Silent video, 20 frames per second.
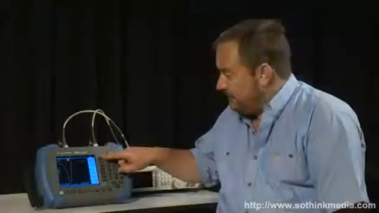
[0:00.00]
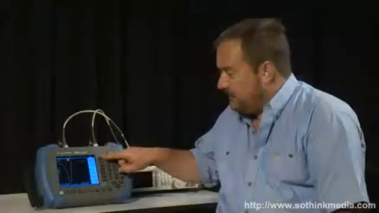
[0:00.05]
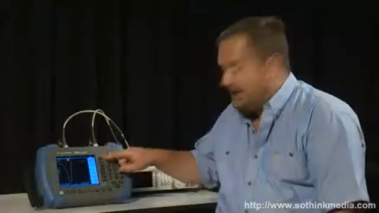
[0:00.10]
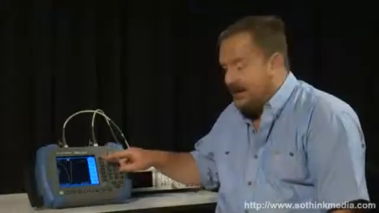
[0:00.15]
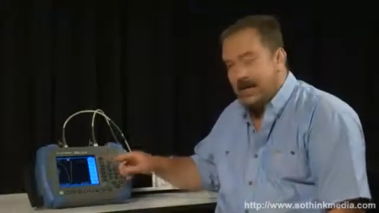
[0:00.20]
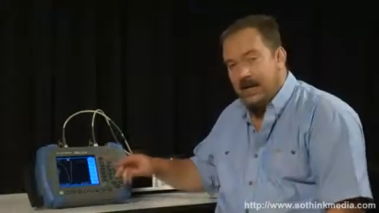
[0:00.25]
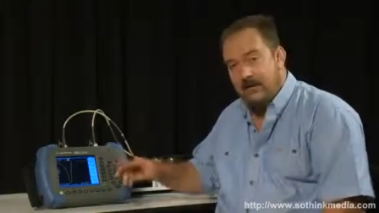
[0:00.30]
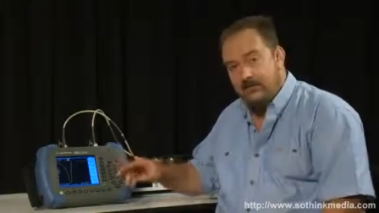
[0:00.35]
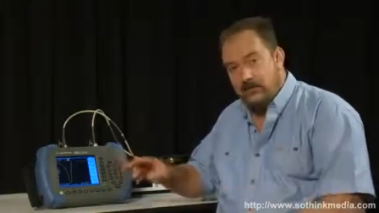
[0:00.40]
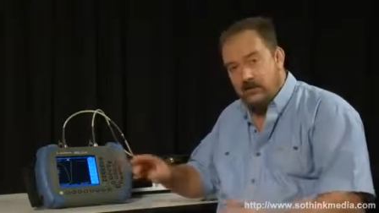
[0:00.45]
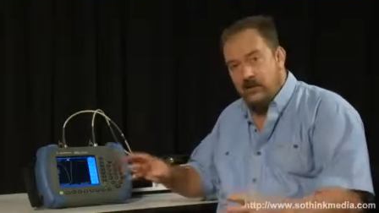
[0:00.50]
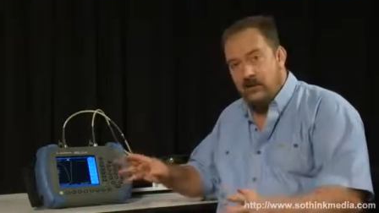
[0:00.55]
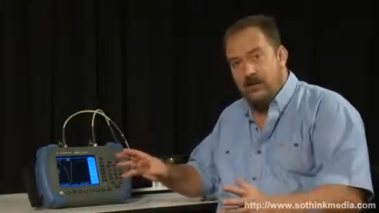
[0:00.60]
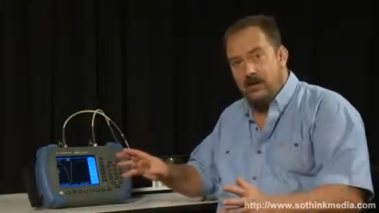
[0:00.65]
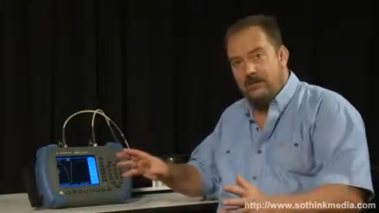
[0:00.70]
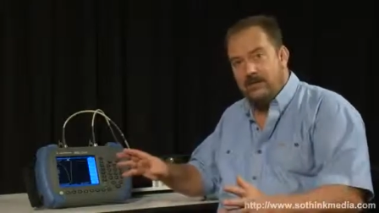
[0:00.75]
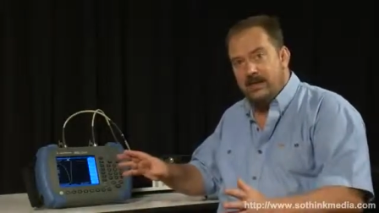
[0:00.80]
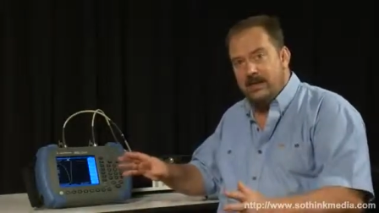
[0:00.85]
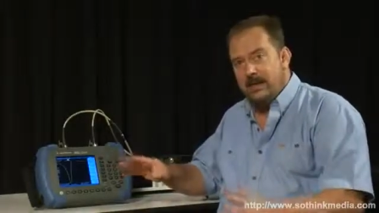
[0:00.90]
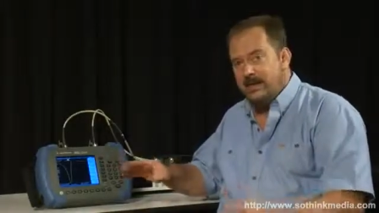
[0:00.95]
We can have two
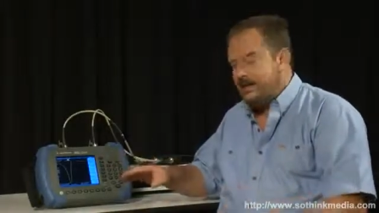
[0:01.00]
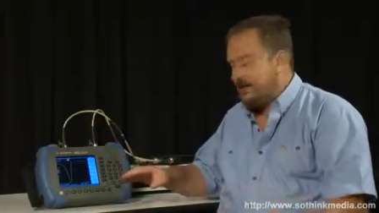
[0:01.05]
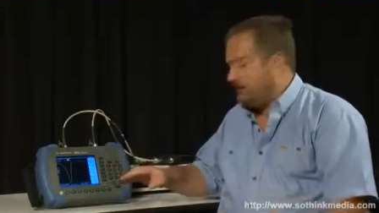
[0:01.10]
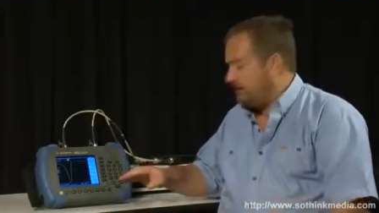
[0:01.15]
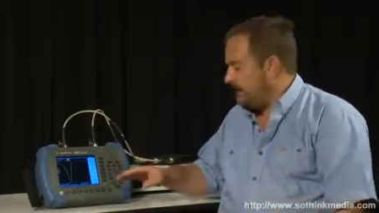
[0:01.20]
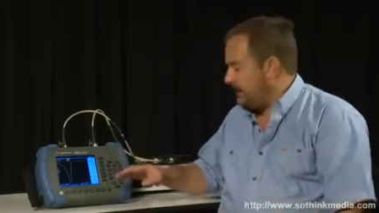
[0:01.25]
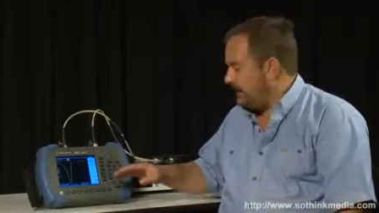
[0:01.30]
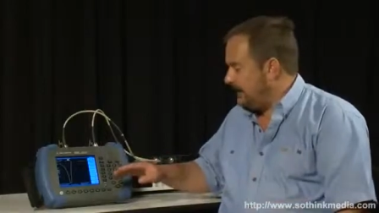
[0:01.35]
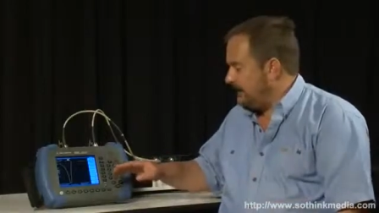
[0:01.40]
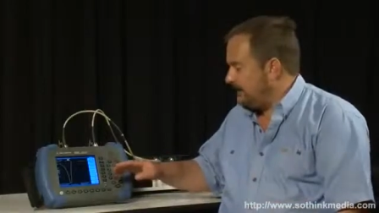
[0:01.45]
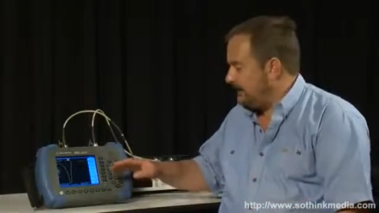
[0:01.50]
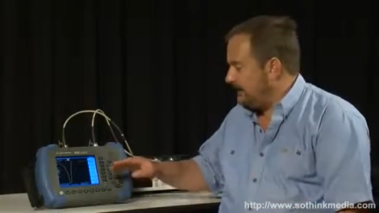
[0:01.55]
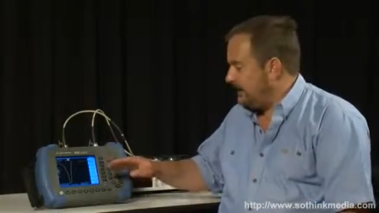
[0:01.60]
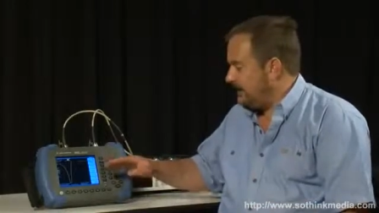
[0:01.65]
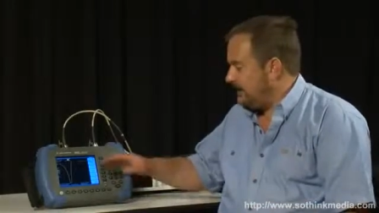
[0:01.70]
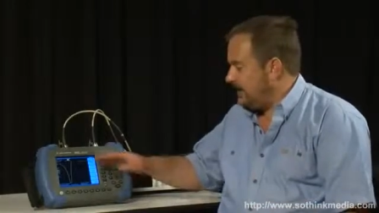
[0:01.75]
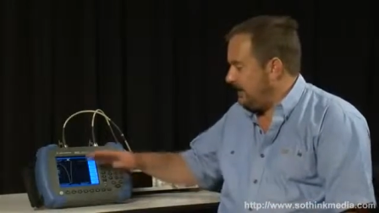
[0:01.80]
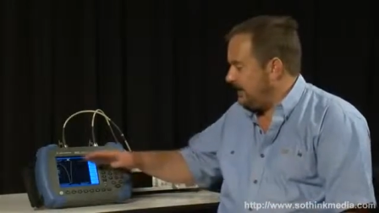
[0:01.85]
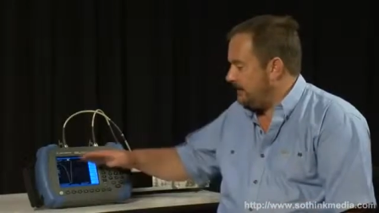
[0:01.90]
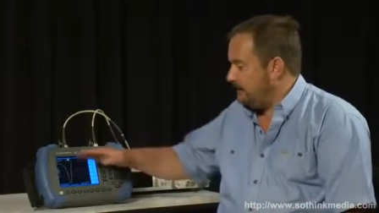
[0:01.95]
limit lines in place,
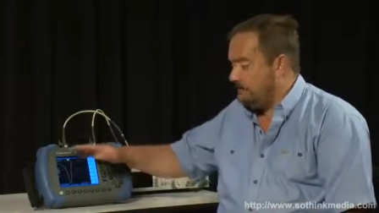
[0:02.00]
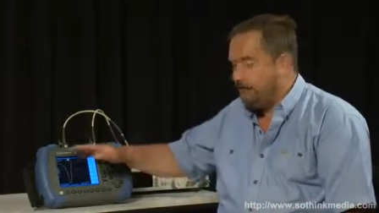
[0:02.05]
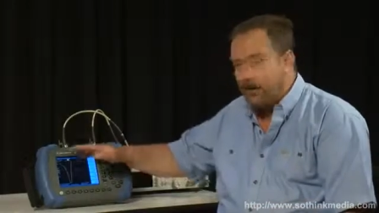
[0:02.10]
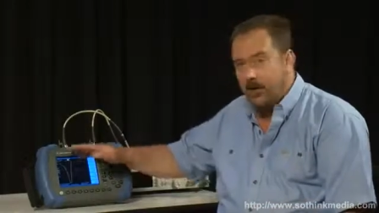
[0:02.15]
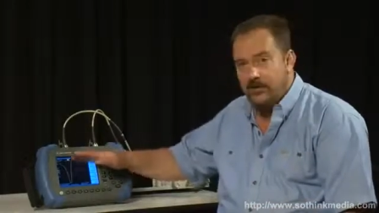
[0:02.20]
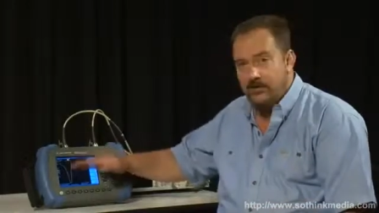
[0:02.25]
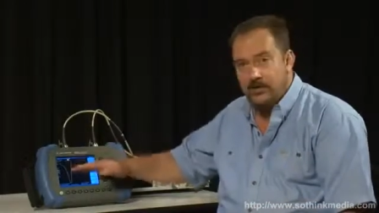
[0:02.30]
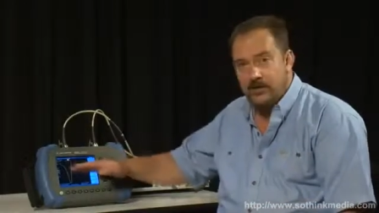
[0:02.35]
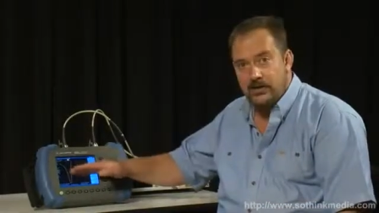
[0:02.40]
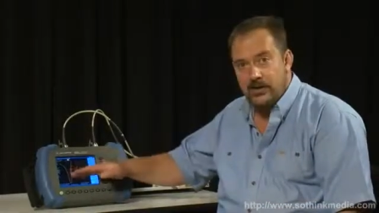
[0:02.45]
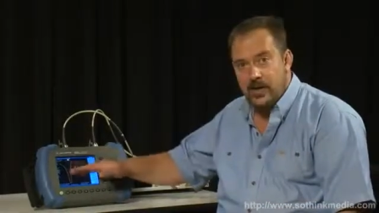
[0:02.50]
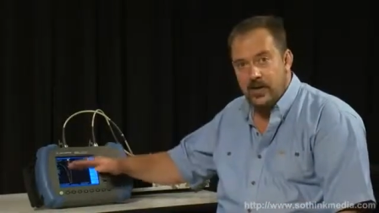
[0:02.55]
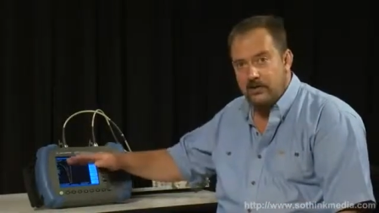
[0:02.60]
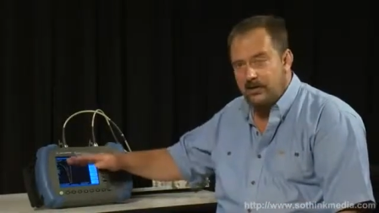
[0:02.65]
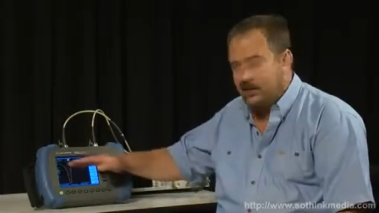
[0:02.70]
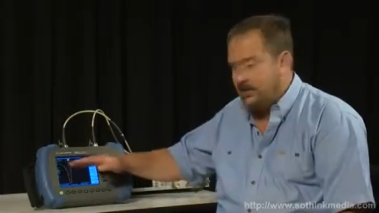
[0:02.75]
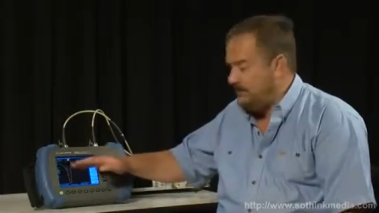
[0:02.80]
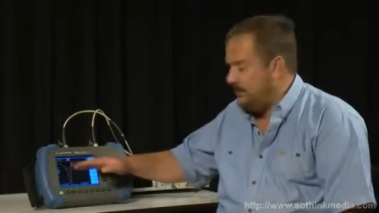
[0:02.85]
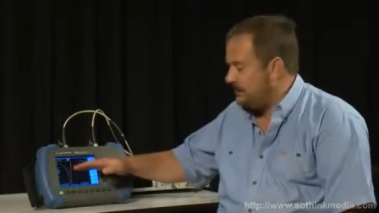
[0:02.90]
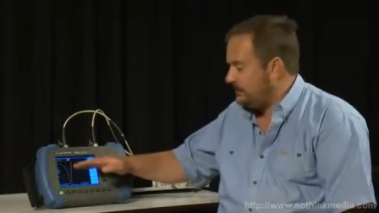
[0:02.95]
set either both as
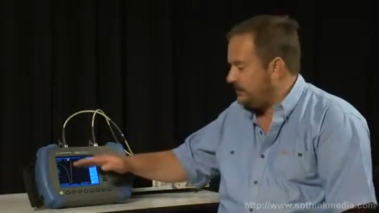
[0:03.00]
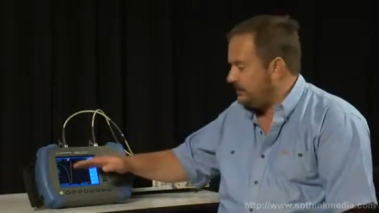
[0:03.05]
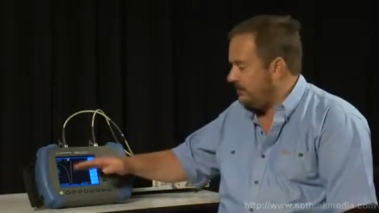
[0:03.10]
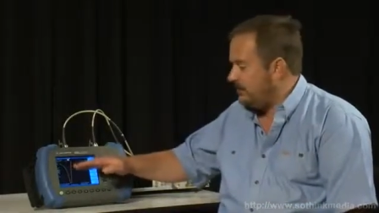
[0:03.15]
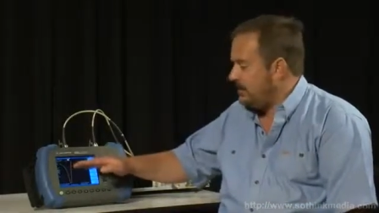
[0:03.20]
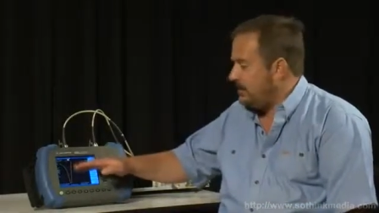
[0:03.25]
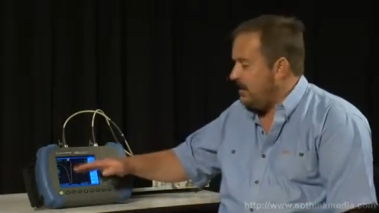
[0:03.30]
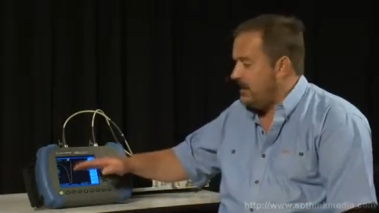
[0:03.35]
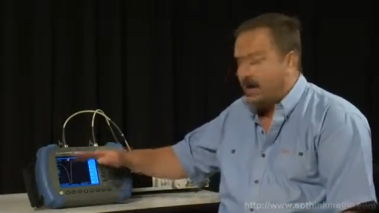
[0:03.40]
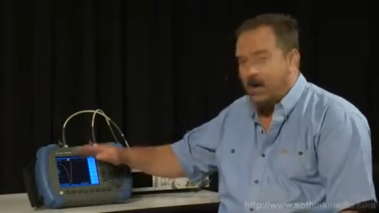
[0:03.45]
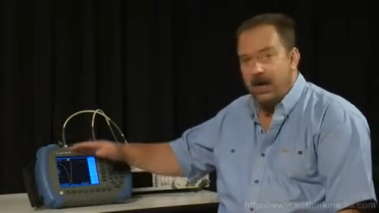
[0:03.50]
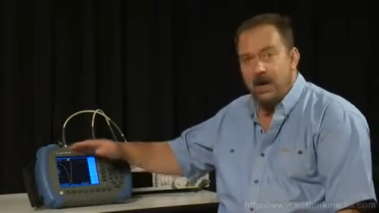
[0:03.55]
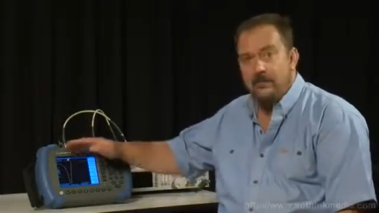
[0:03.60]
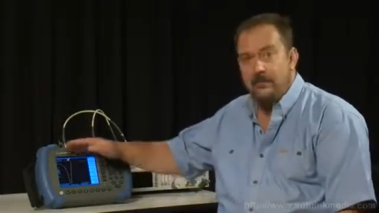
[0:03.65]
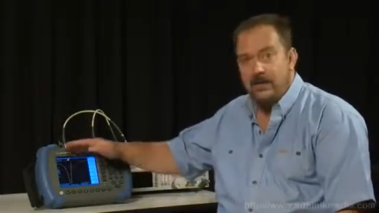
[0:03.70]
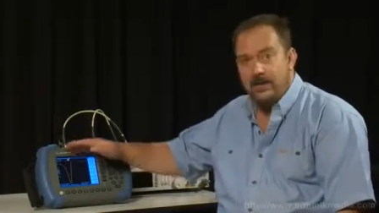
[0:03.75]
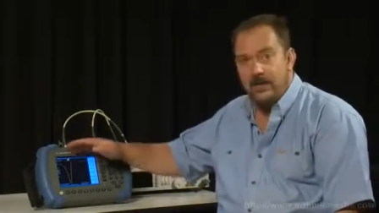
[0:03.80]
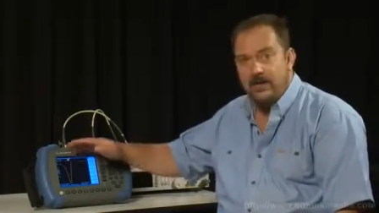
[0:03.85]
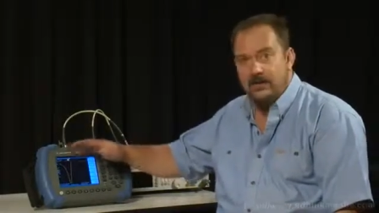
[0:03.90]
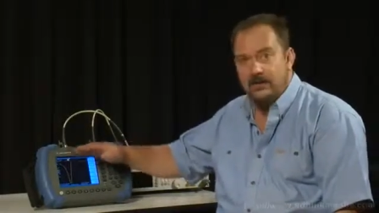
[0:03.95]
lower limits or
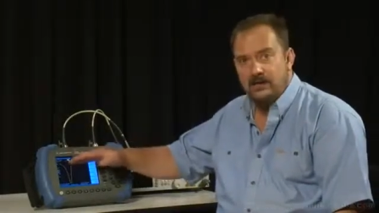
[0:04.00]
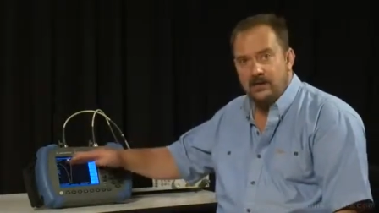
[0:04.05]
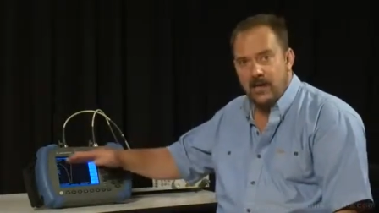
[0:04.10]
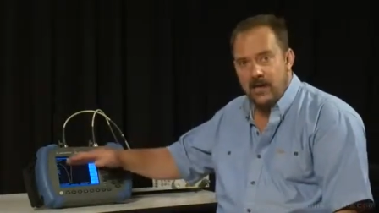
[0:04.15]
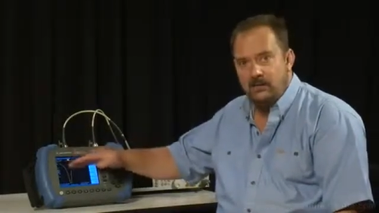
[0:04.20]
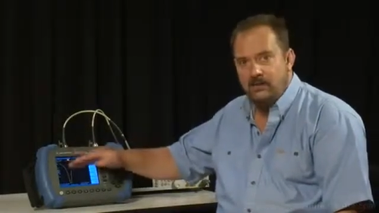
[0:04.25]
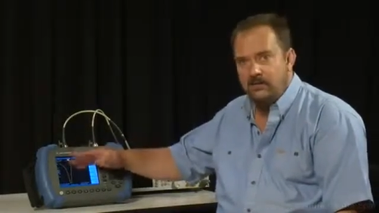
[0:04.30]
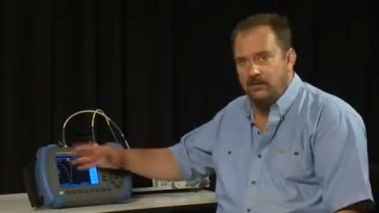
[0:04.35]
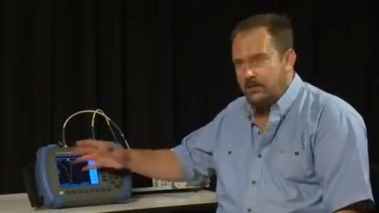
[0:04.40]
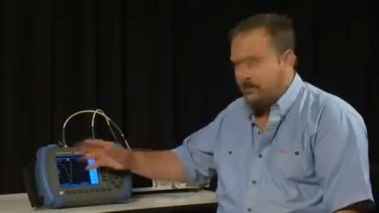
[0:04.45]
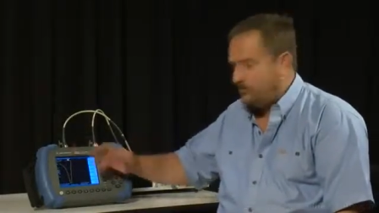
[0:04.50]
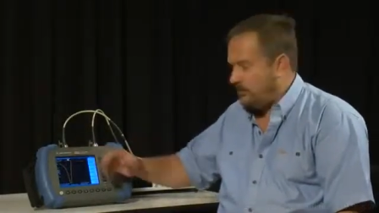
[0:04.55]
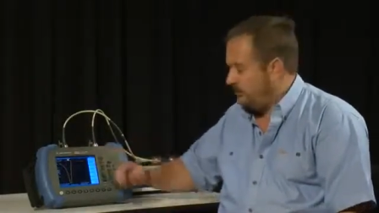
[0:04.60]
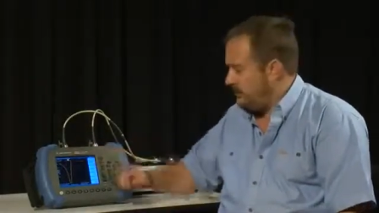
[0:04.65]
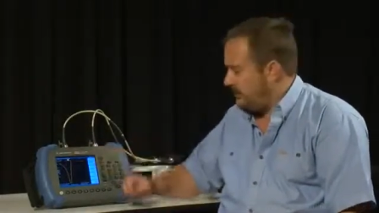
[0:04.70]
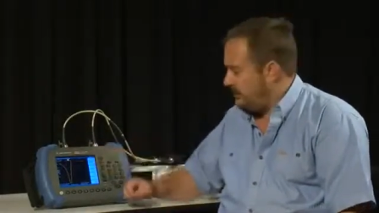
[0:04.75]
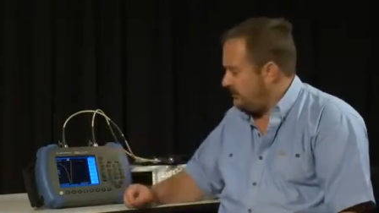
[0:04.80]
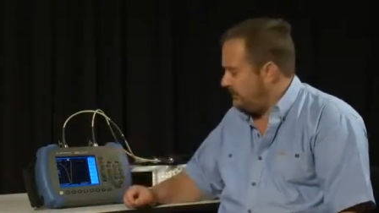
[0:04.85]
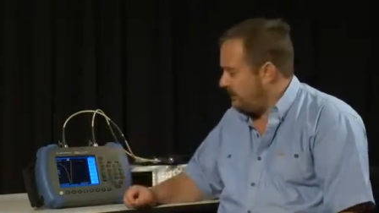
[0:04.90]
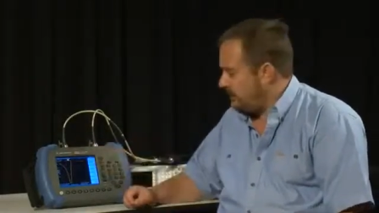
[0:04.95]
upper and lower, which would
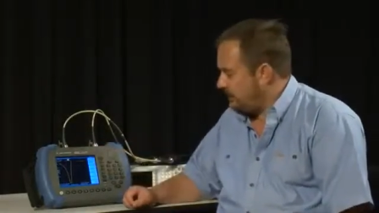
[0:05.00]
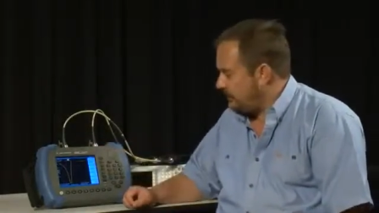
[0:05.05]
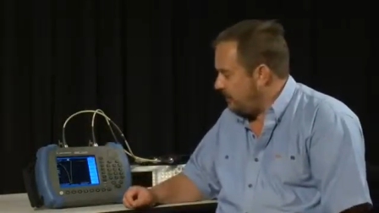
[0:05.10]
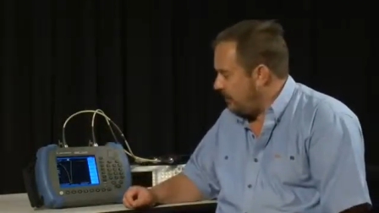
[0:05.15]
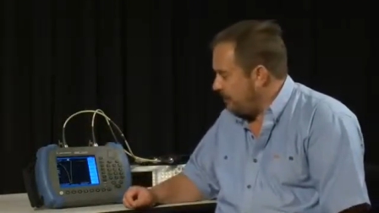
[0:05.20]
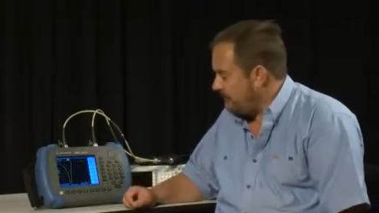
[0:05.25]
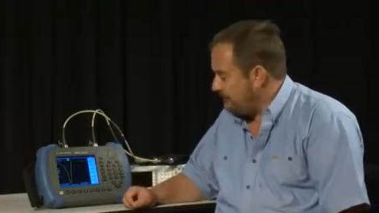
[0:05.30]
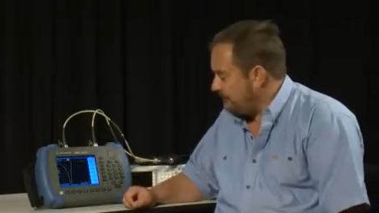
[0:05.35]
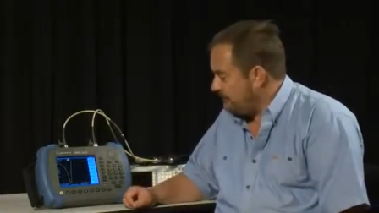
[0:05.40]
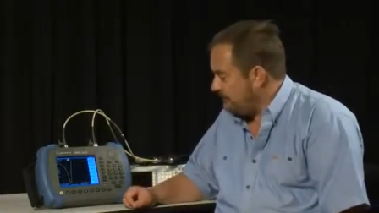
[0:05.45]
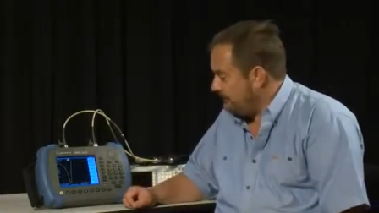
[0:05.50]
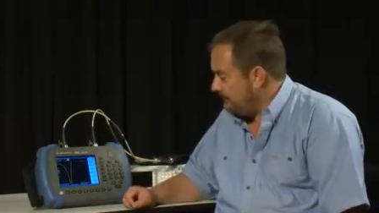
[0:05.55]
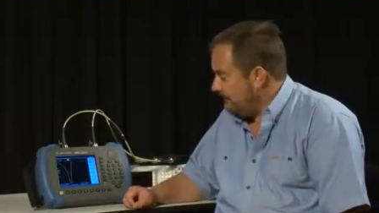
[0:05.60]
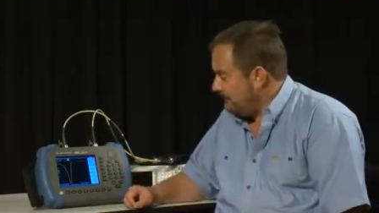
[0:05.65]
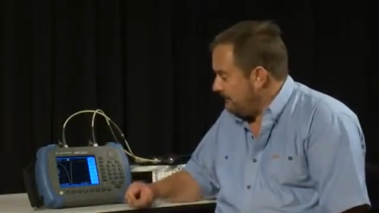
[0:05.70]
be the most common.